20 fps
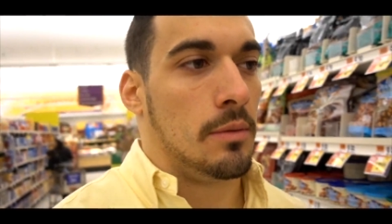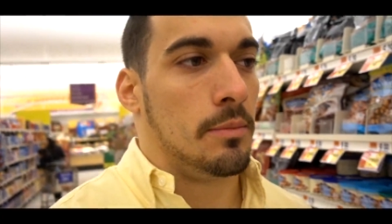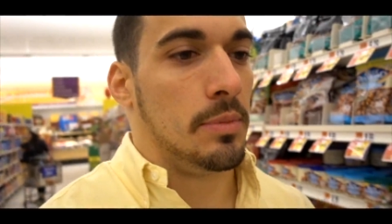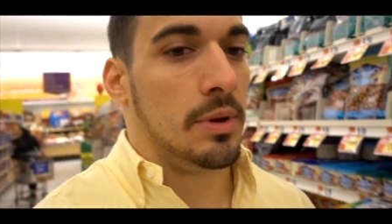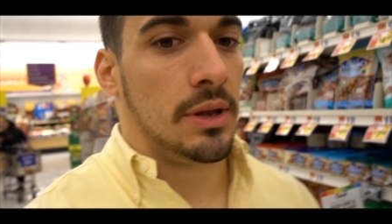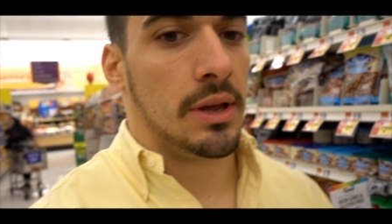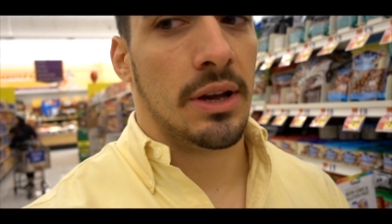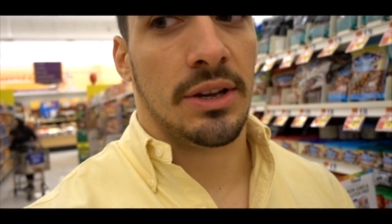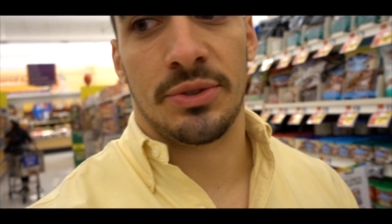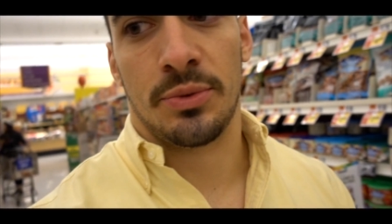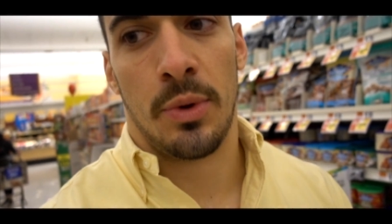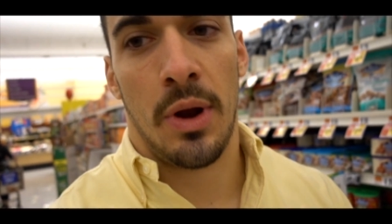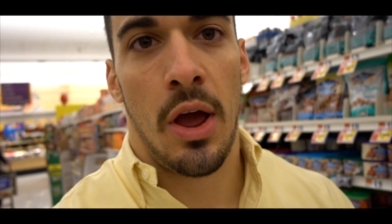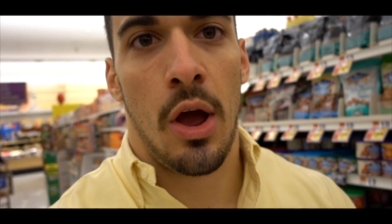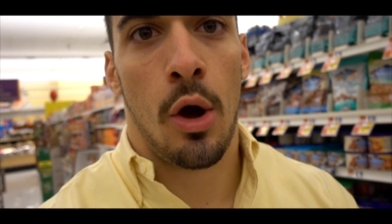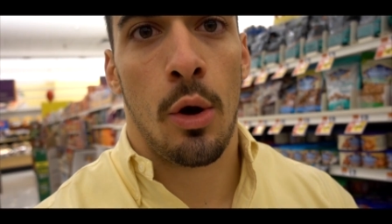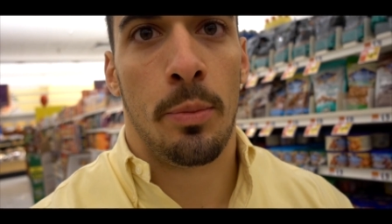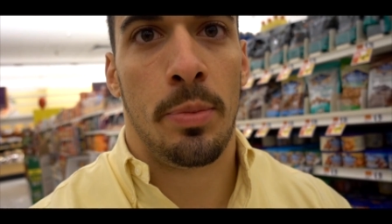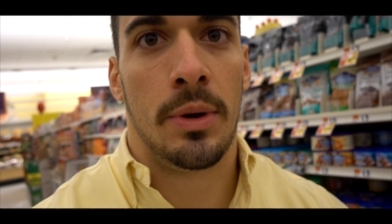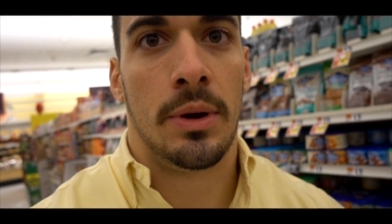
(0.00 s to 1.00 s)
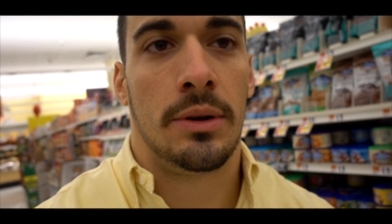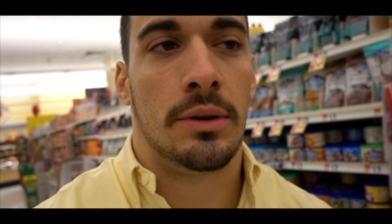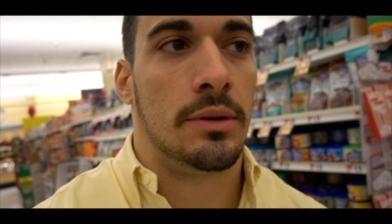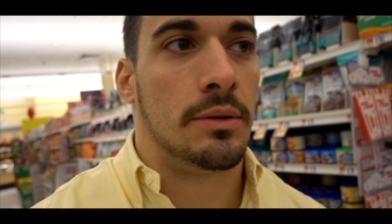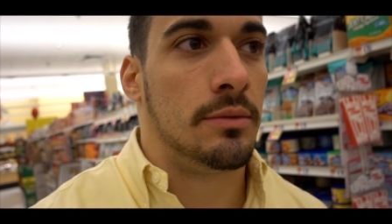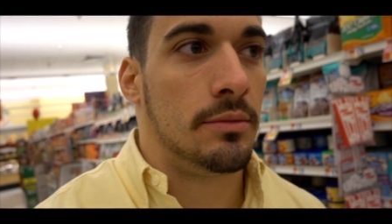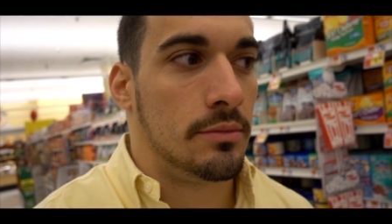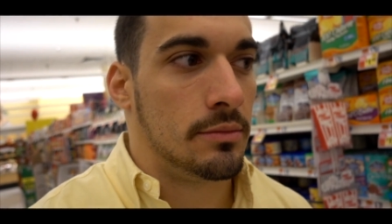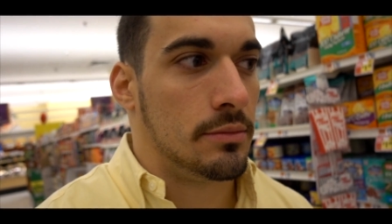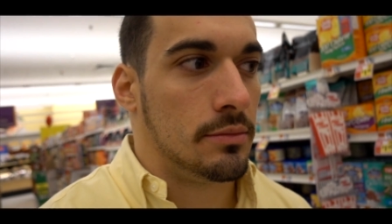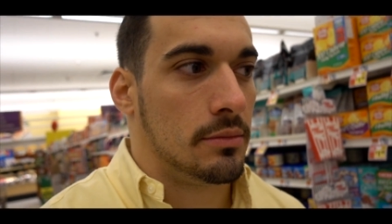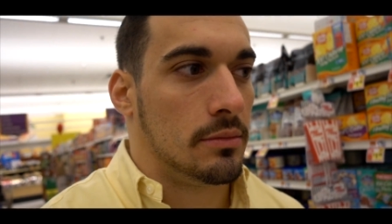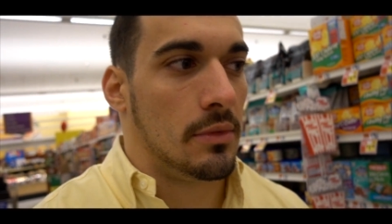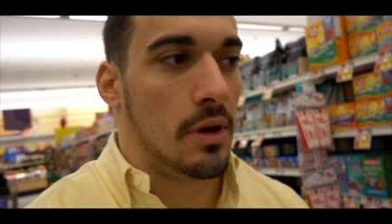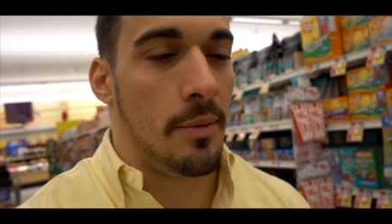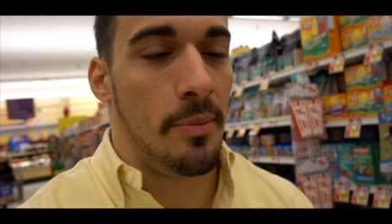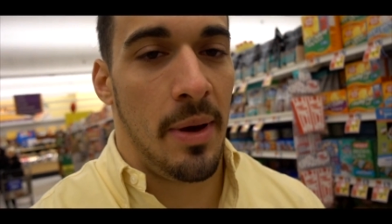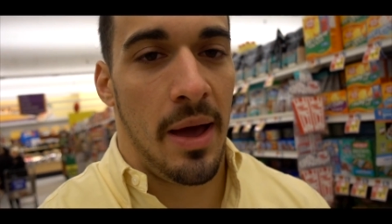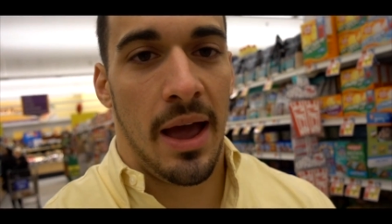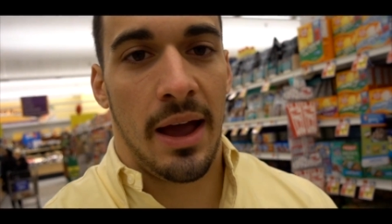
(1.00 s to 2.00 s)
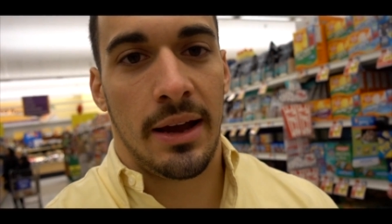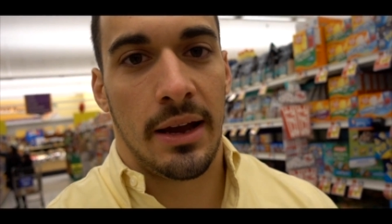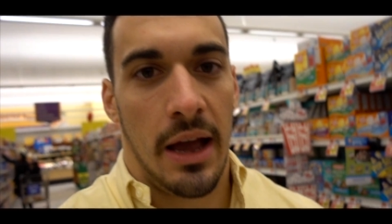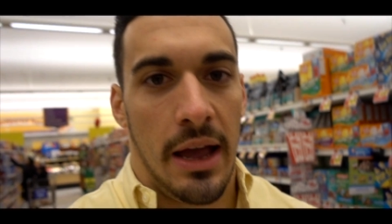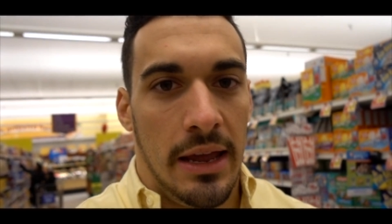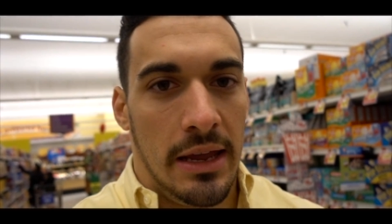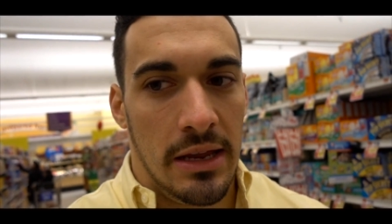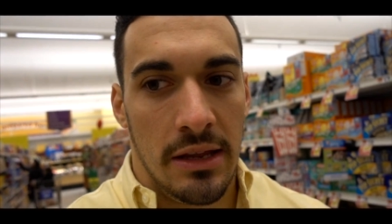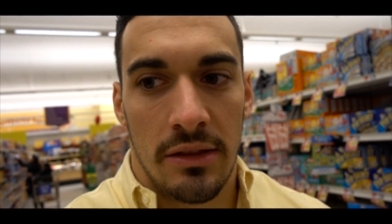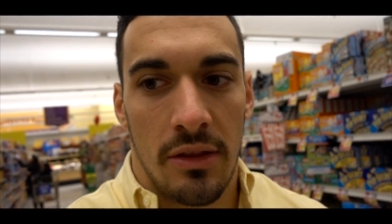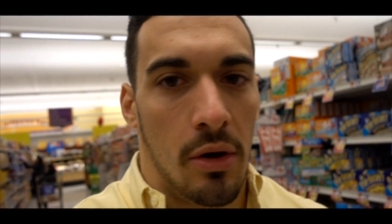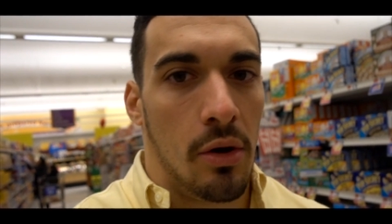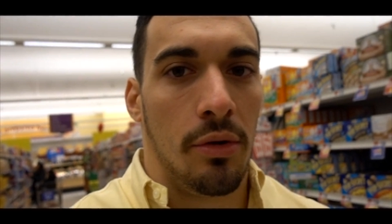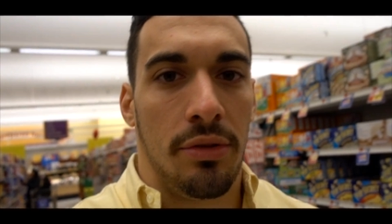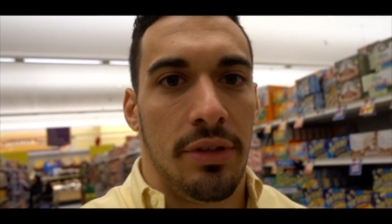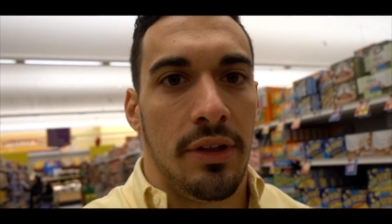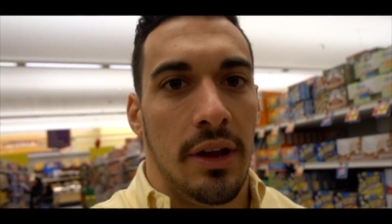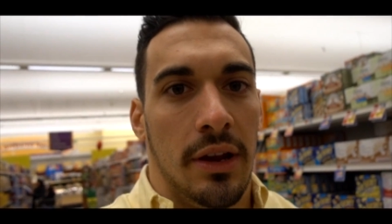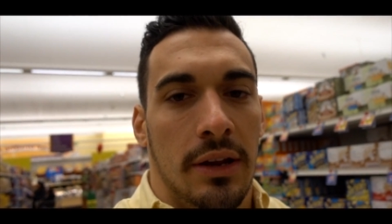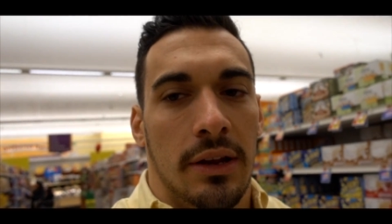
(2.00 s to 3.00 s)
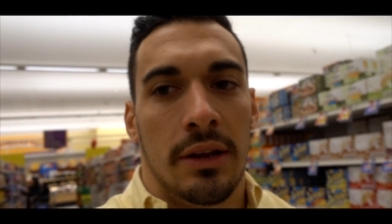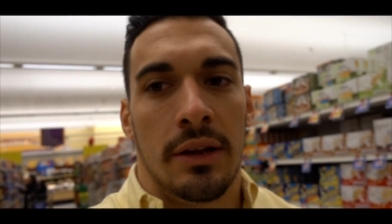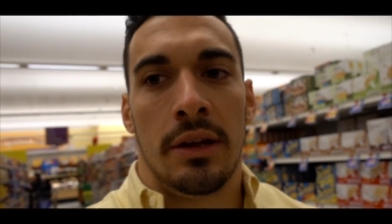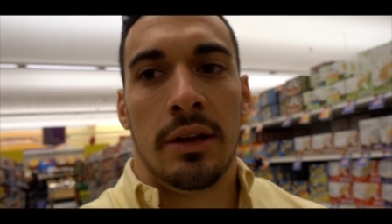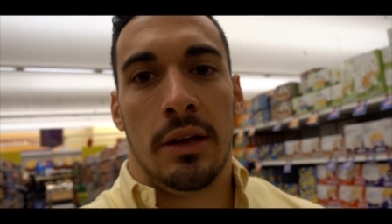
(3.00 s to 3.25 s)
because when I open a pack, I eat the whole thing.